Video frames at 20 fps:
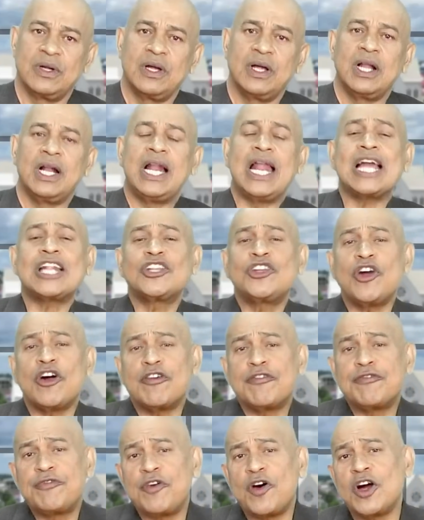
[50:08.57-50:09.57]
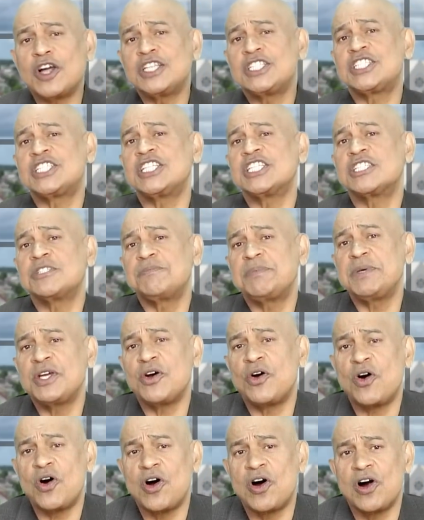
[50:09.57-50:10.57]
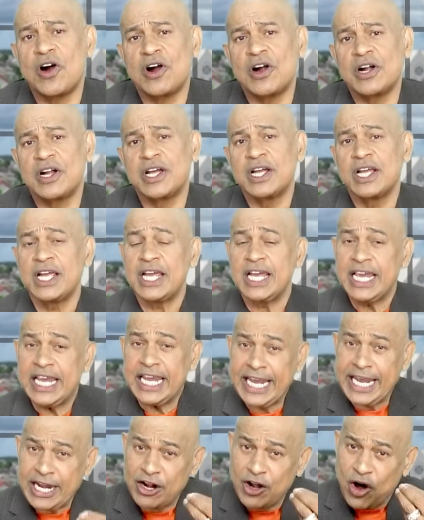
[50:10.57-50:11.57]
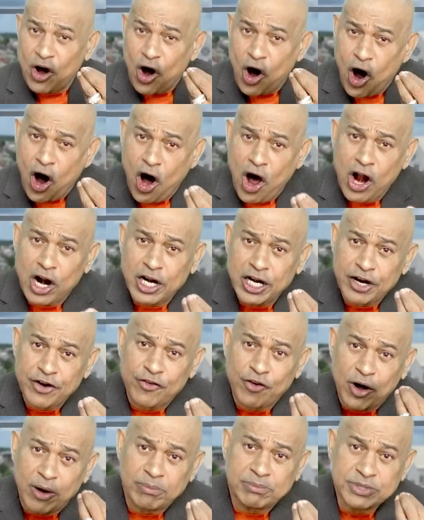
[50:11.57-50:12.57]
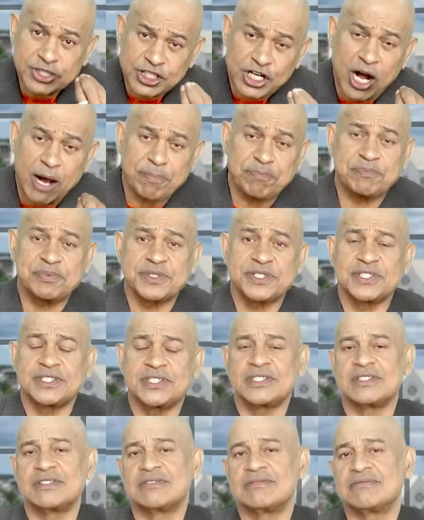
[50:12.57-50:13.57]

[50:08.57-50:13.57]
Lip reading: let your voices be heard in all the rum shops,